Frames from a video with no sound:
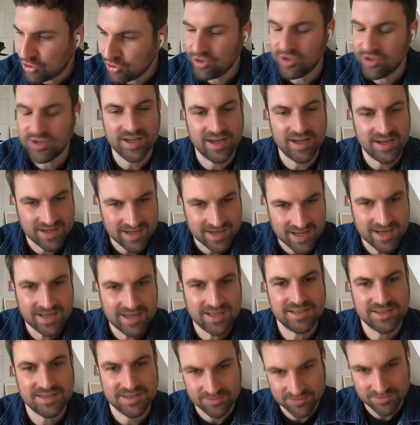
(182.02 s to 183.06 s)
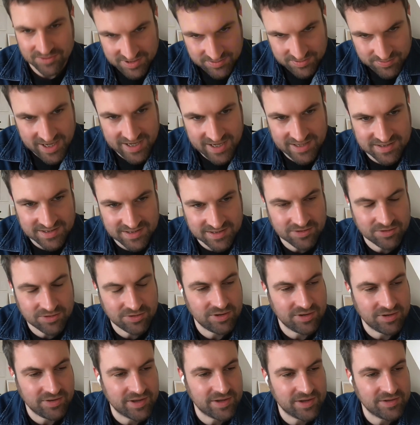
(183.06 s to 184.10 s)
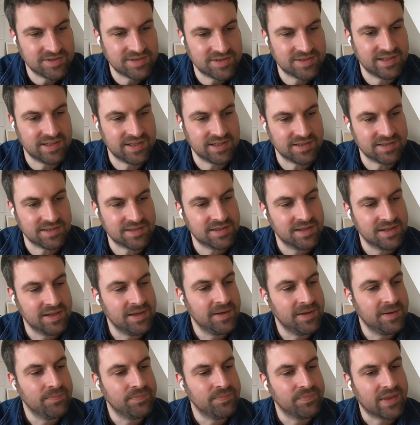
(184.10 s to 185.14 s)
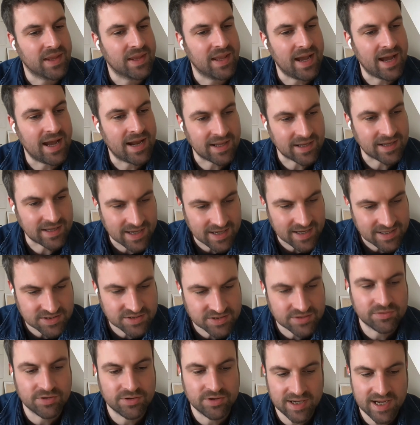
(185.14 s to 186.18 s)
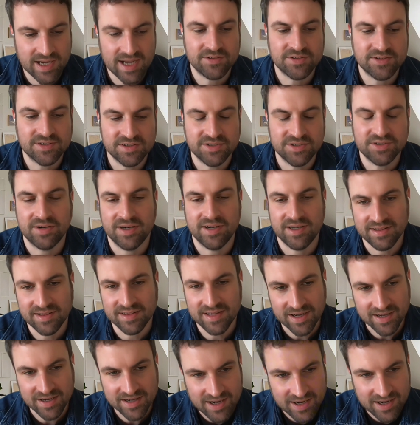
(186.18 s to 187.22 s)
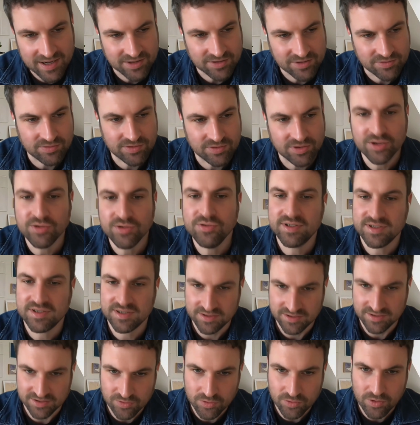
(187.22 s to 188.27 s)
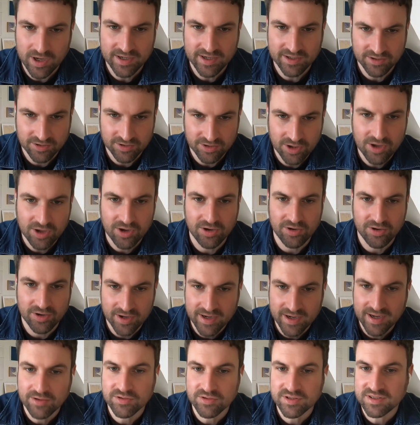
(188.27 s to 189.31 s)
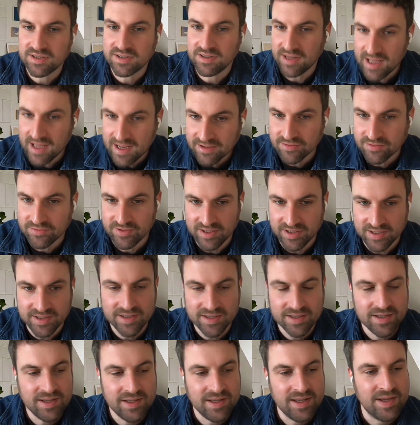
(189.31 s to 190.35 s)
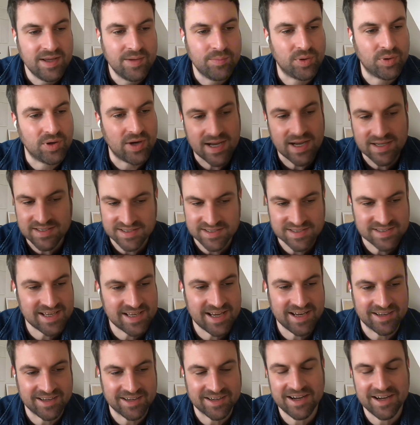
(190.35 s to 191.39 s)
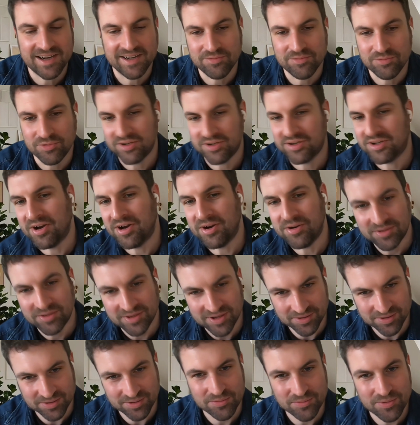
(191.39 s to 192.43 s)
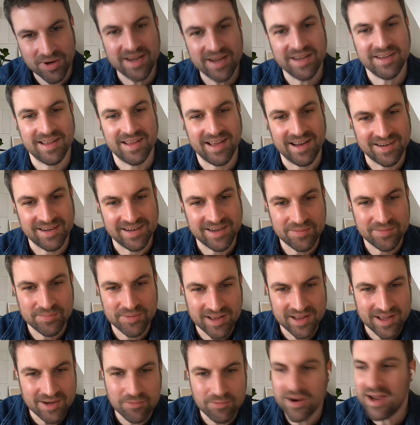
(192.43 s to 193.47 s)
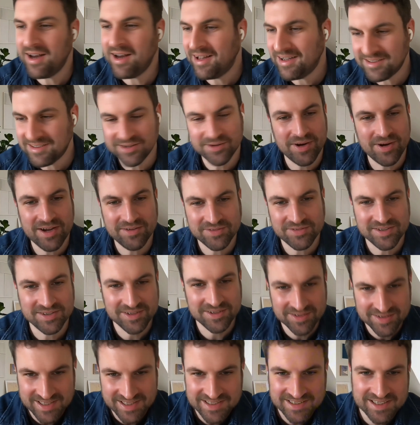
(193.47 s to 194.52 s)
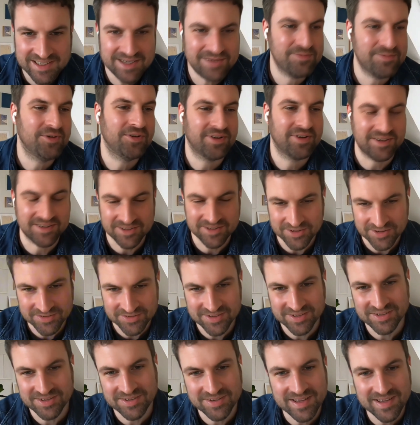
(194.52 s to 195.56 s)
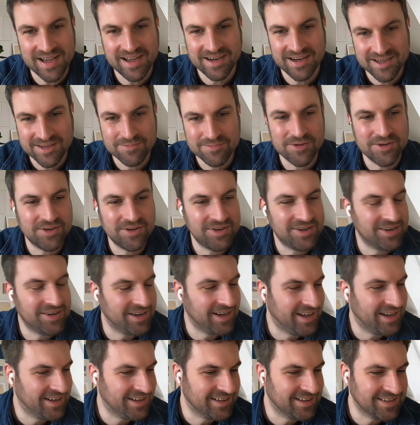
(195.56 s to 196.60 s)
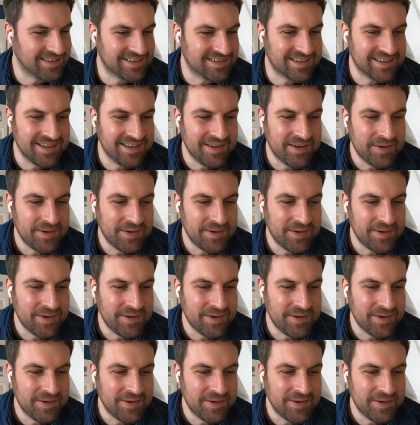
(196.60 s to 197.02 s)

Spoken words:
good and nice and respected and all of those things. And I guess through counseling training, that kind of loosened quite a lot. And I was glad of it. But as I said, I kind of would go the other way then. And I'd be like, well, I don't have to do this anymore. And I don't have to do that anymore. And